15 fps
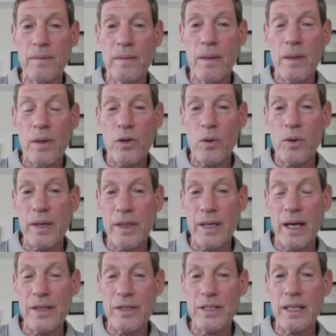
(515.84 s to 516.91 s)
So in
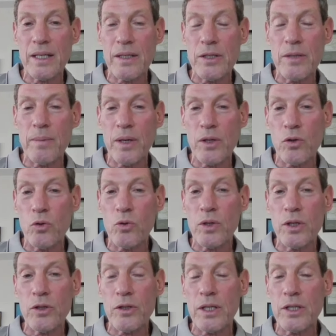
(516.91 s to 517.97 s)
that sense,
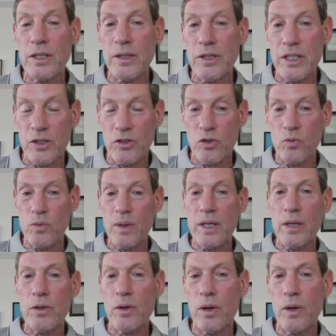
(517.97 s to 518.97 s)
Ben-Gurion didn't need to wait,